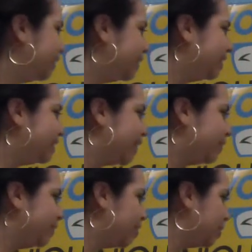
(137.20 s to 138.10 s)
did
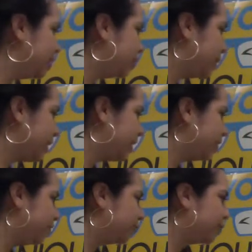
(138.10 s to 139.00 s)
Xavion
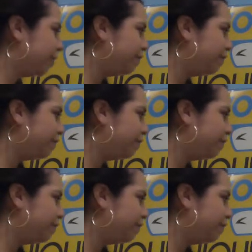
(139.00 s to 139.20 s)
spend for the